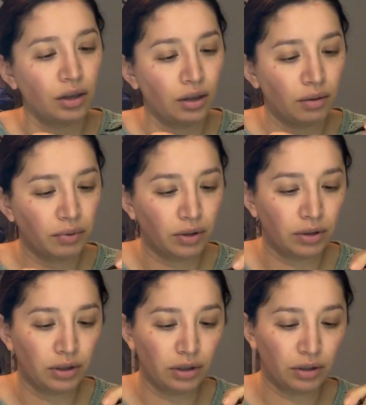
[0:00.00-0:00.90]
and we're
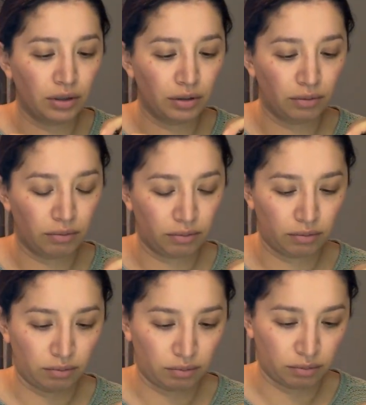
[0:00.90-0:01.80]
gonna
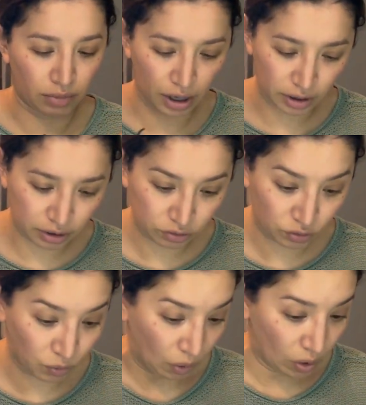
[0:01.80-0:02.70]
add it
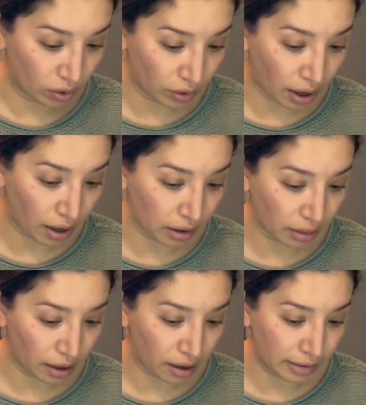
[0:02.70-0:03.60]
to all the
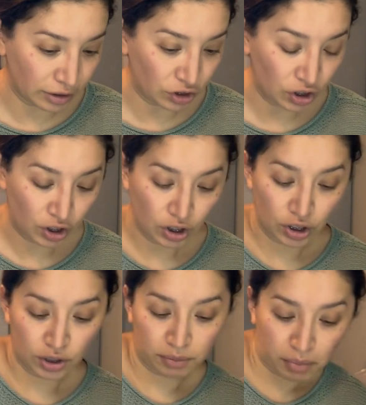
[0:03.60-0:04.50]
eyelash,
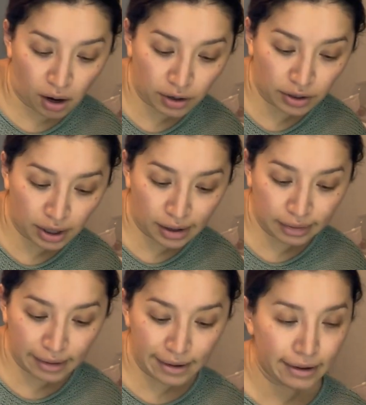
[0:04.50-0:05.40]
part of the
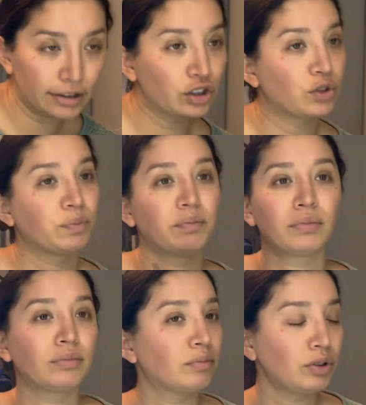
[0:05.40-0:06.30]
eyelash.
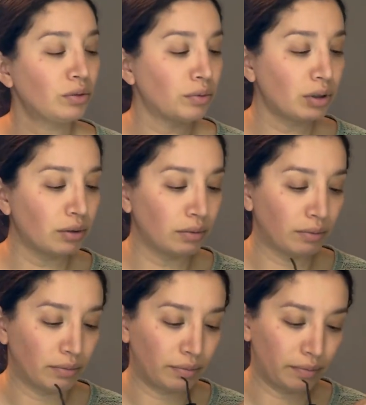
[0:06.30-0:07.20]
We don't know.
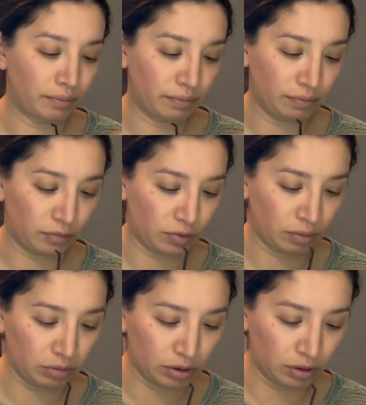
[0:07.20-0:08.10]
So I'm
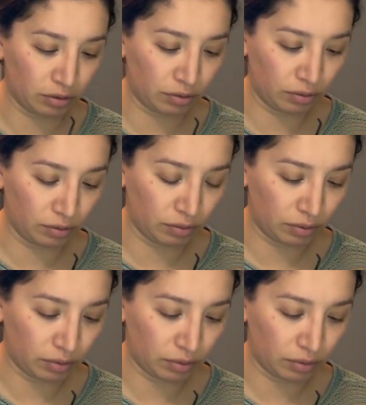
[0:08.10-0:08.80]
just gonna do,